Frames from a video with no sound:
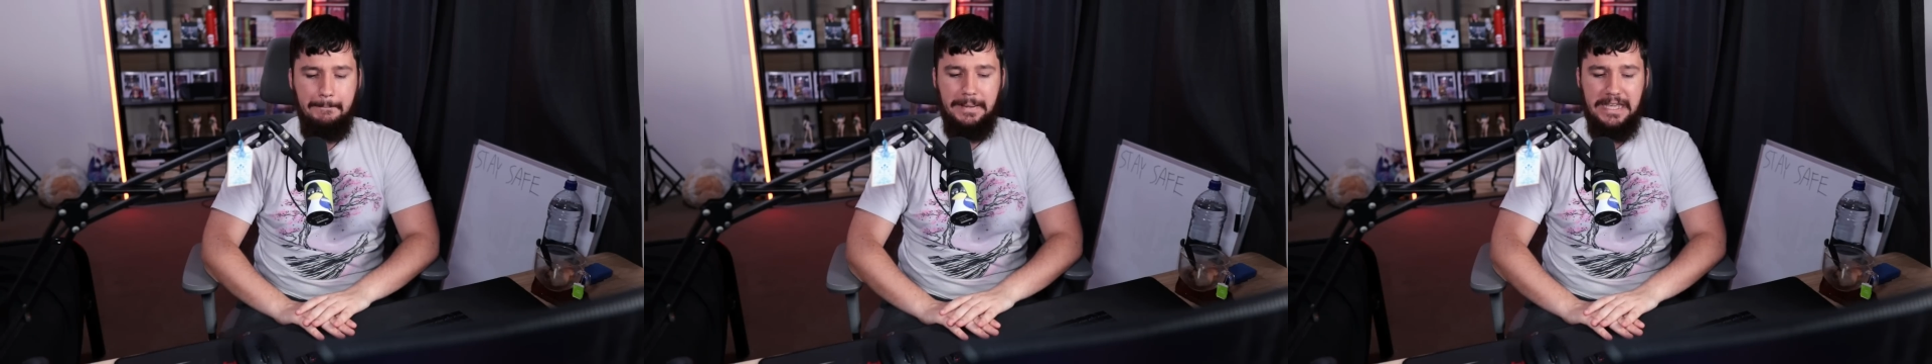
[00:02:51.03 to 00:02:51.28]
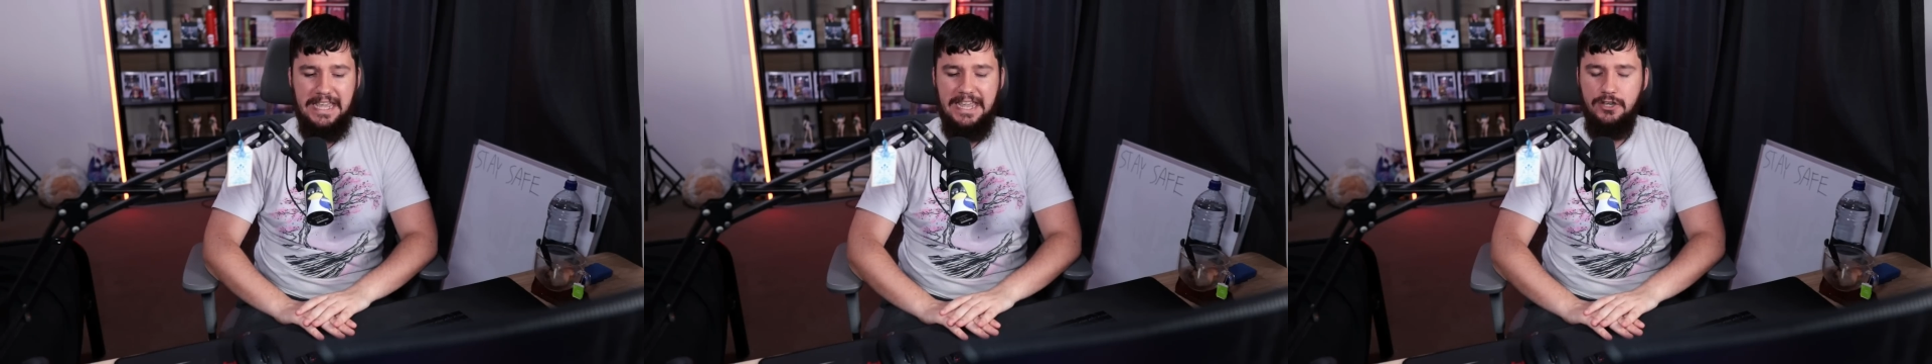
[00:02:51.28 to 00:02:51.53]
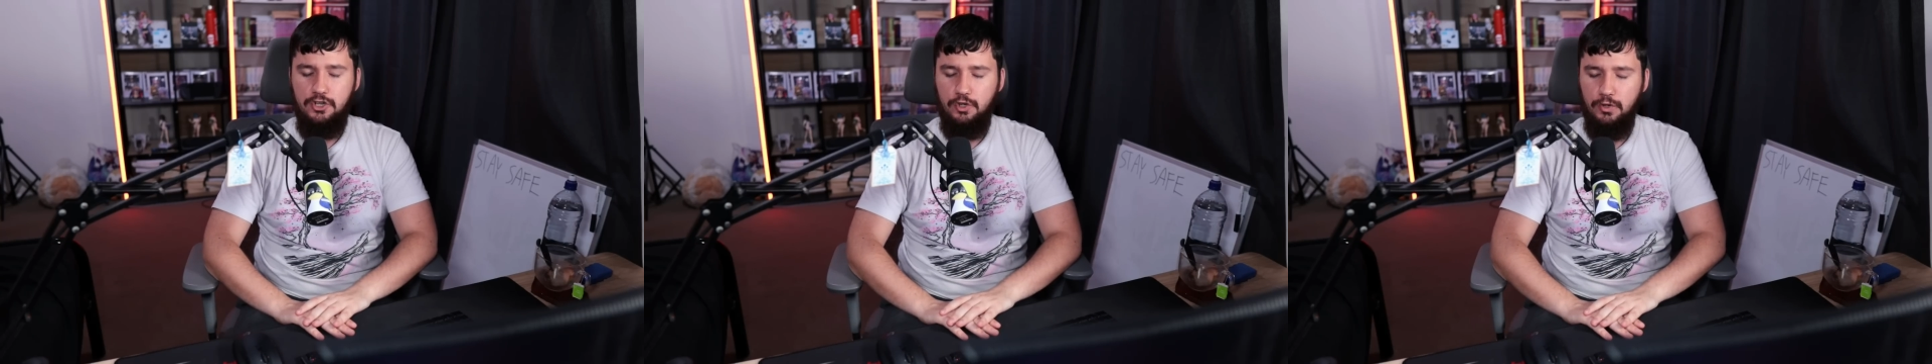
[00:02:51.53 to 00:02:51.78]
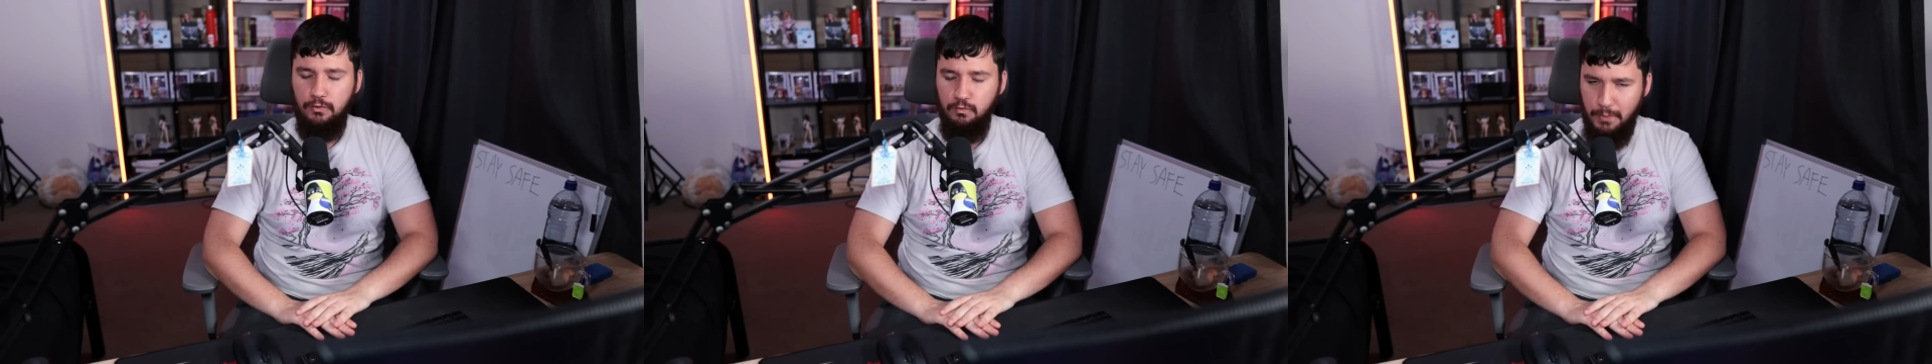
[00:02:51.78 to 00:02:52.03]
be
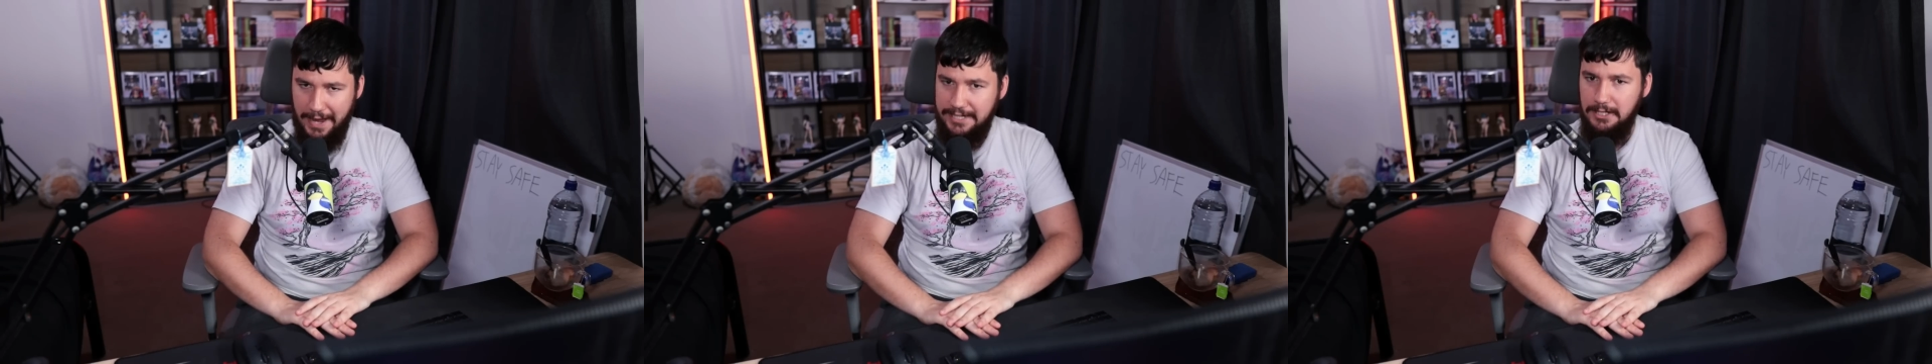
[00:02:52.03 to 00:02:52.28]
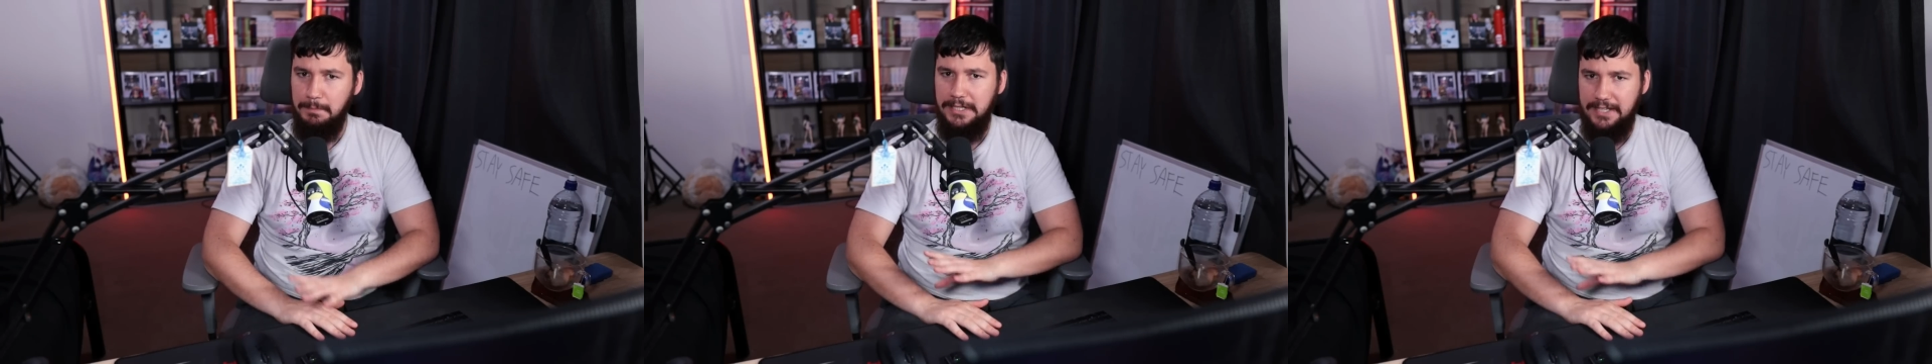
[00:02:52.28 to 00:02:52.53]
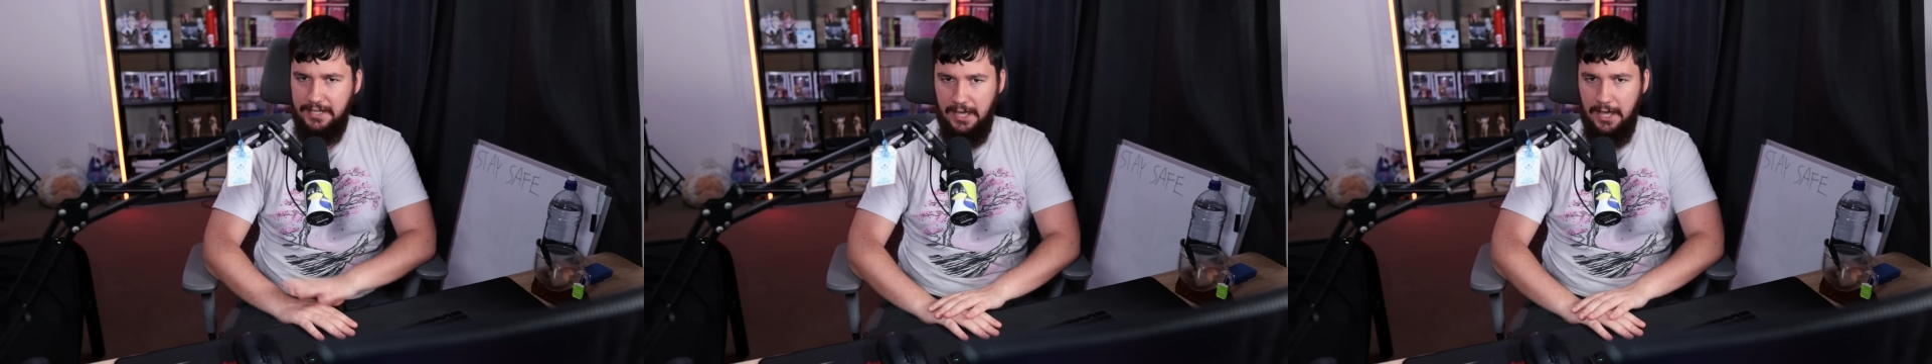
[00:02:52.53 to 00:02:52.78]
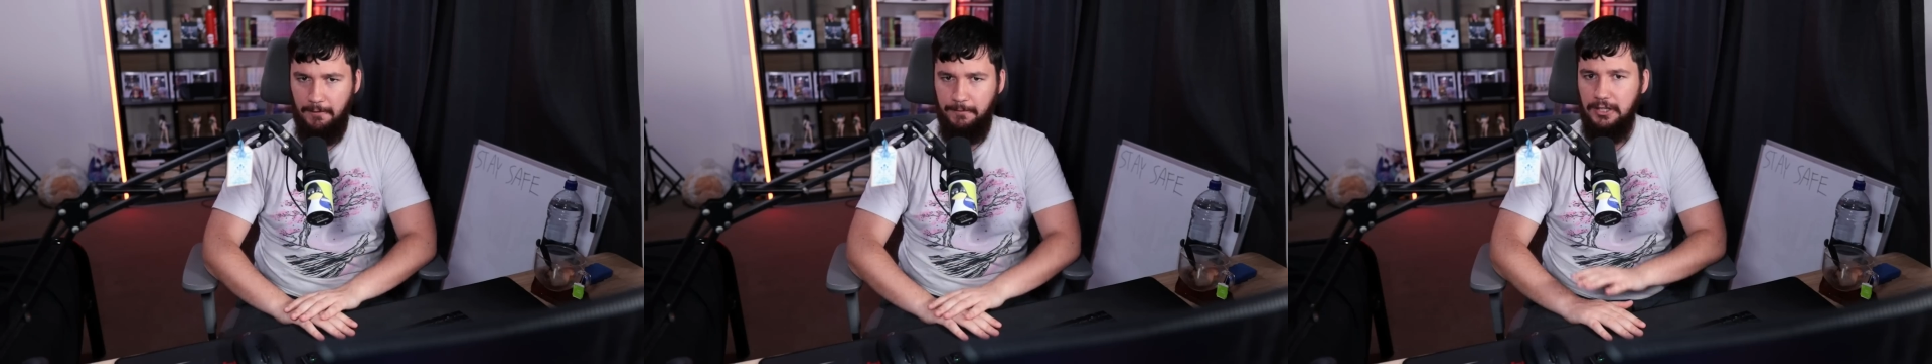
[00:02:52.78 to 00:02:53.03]
incredibly
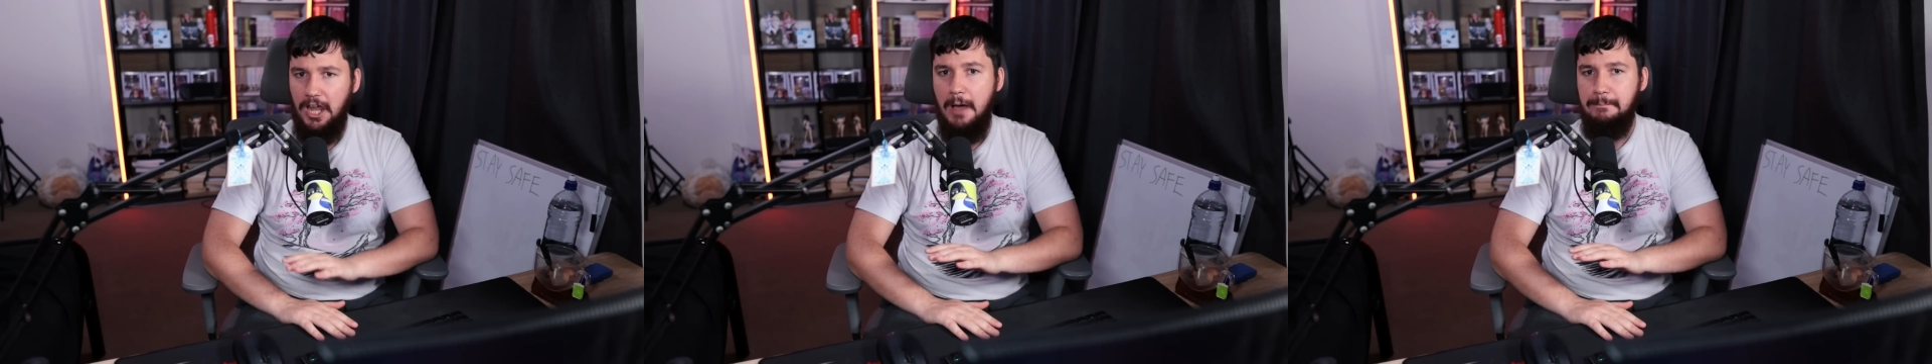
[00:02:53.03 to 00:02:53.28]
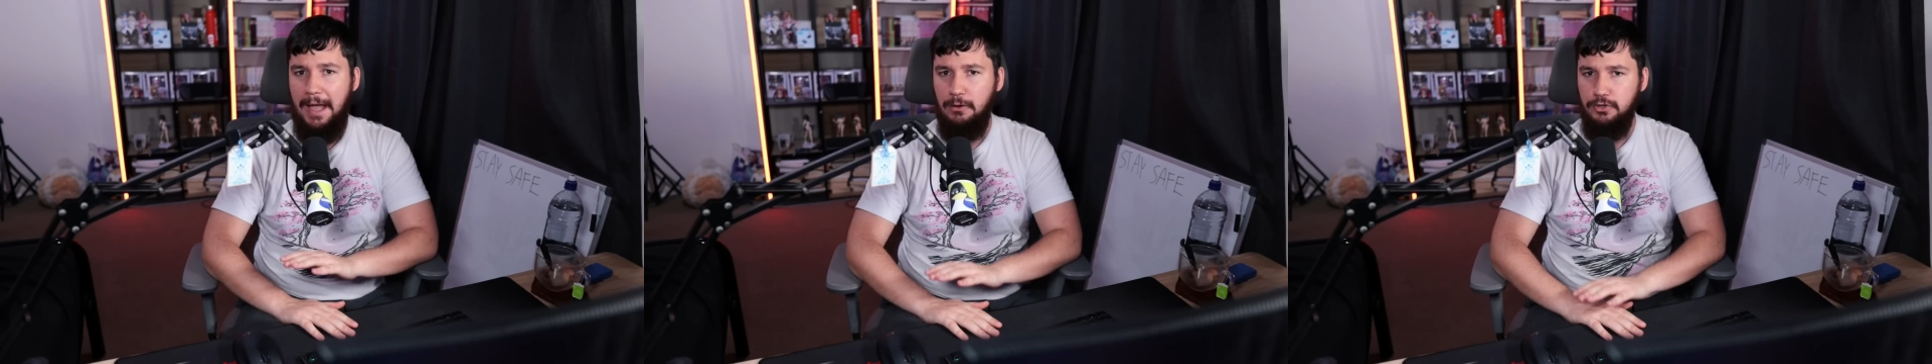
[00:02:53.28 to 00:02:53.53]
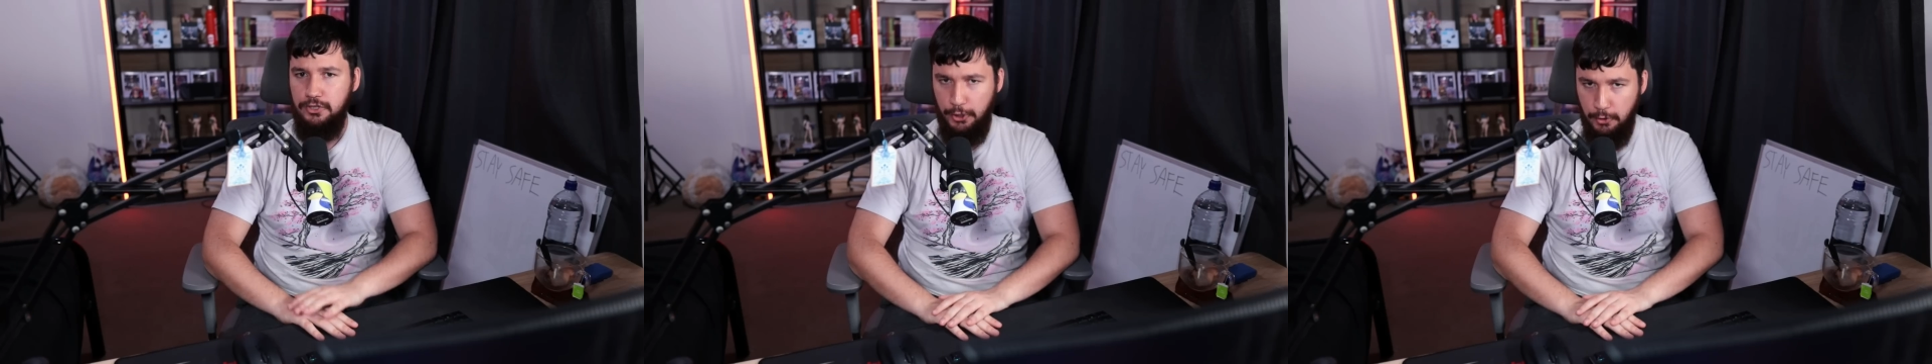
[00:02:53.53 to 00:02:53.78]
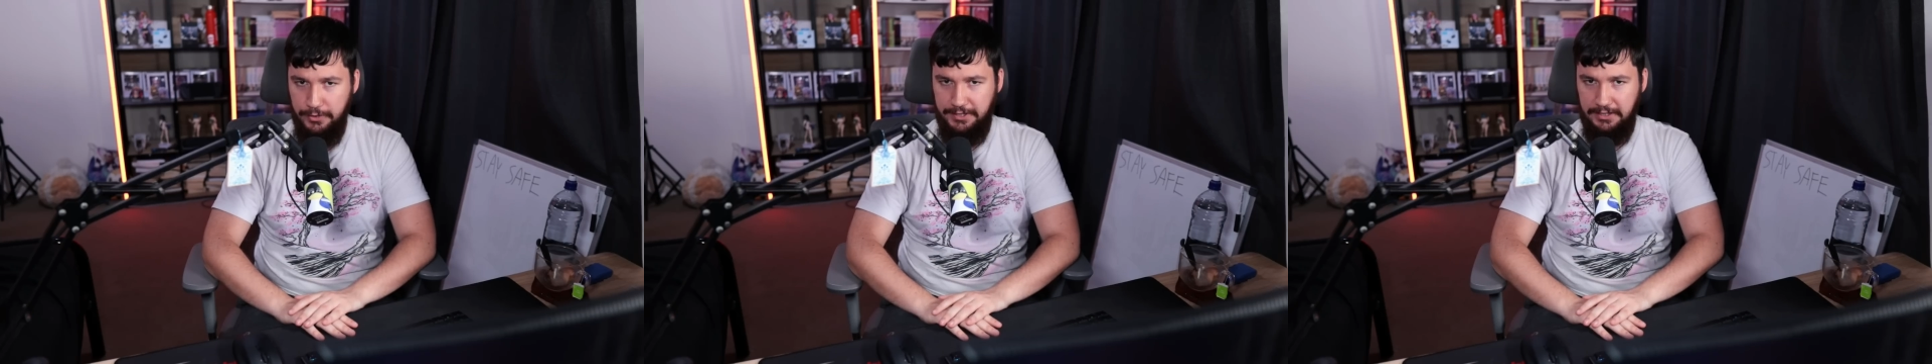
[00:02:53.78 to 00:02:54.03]
careful about
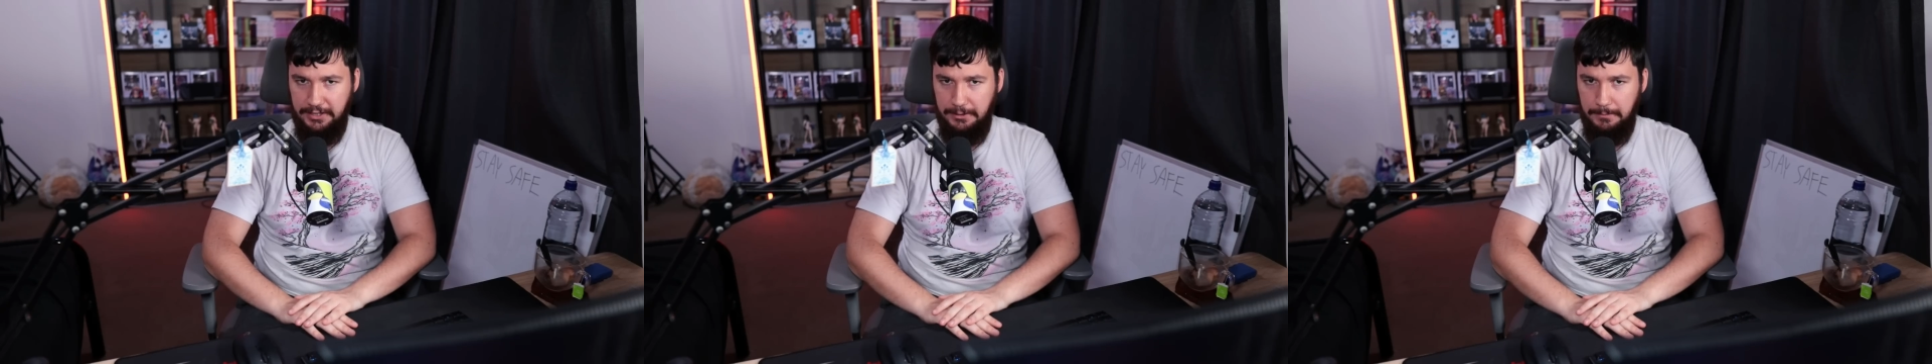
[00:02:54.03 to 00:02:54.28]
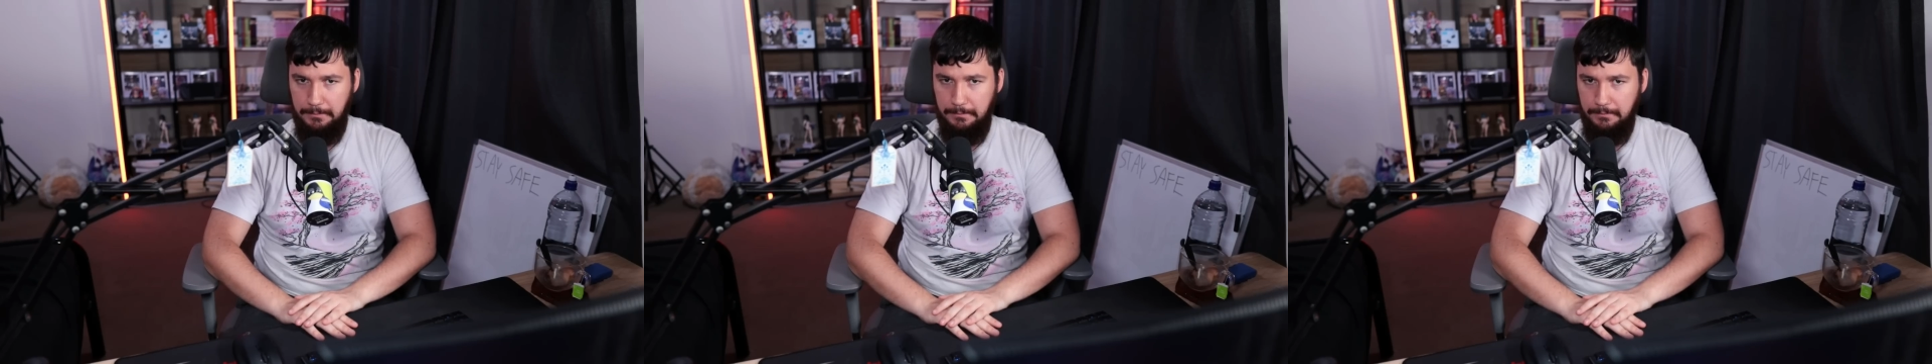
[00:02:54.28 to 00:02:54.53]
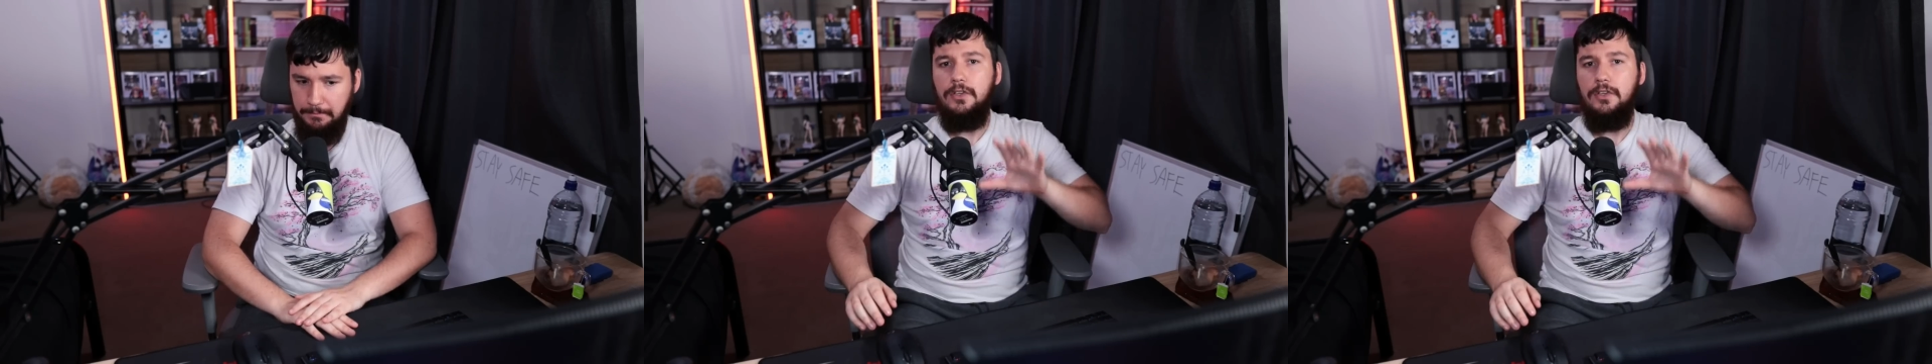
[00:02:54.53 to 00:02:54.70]
using them.